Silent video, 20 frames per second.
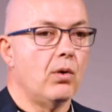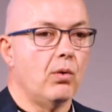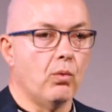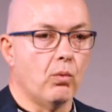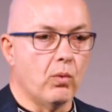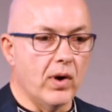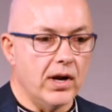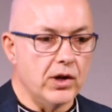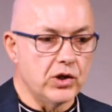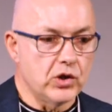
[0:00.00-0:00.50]

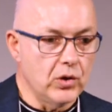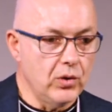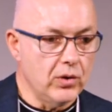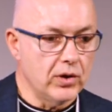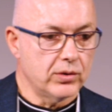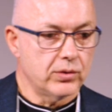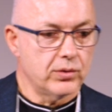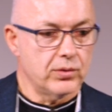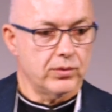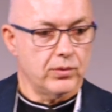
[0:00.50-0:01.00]
where
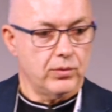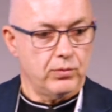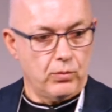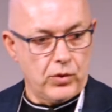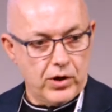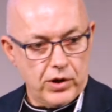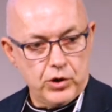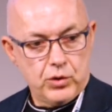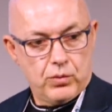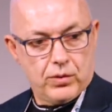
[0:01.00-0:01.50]

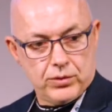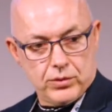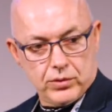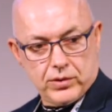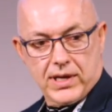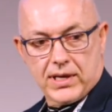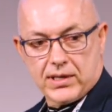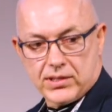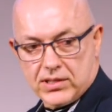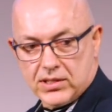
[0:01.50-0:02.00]
you want to
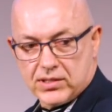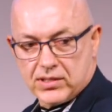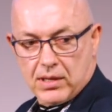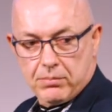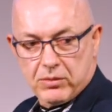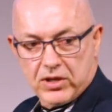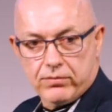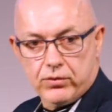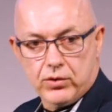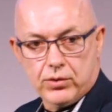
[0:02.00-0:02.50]
take
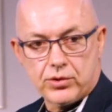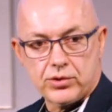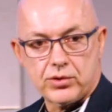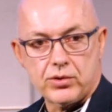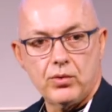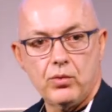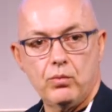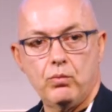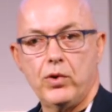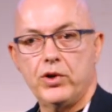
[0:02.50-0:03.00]
systemic views,
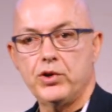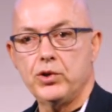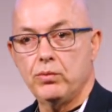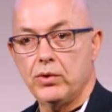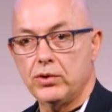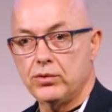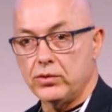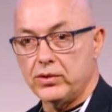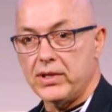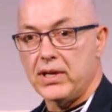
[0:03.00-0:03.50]
when you
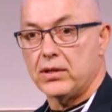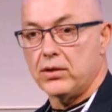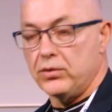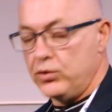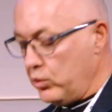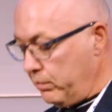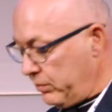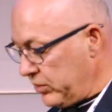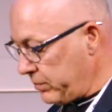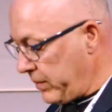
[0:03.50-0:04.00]
want to take
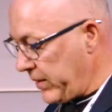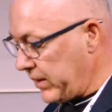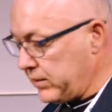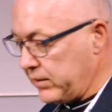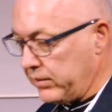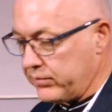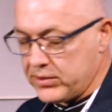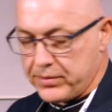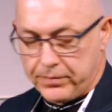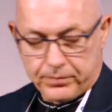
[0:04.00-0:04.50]
new
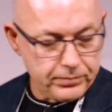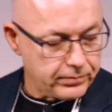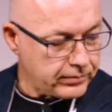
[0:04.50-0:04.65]
perspectives.